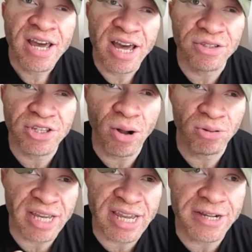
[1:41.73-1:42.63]
and
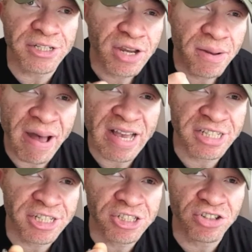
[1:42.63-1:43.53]
told each
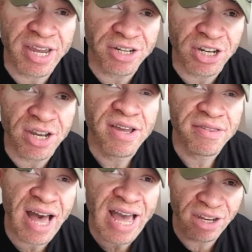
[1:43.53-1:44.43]
passing stranger
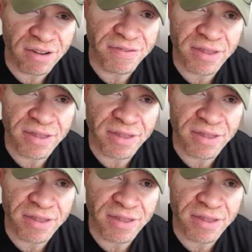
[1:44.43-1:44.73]
that I love